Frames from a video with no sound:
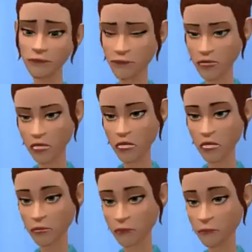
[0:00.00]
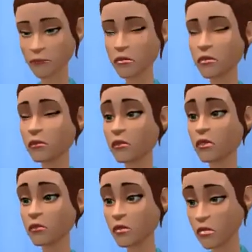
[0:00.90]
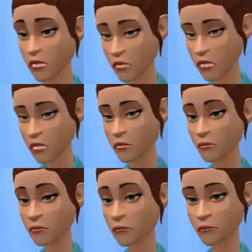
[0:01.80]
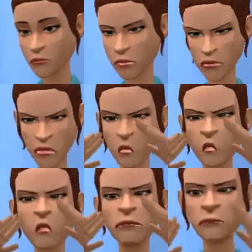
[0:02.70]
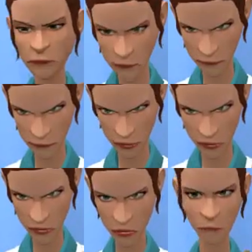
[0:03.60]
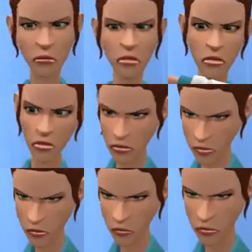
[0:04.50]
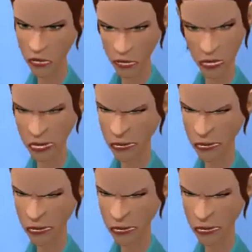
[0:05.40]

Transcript: That's not how he acts. Enough talk. Just keep quiet and we can do this peacefully.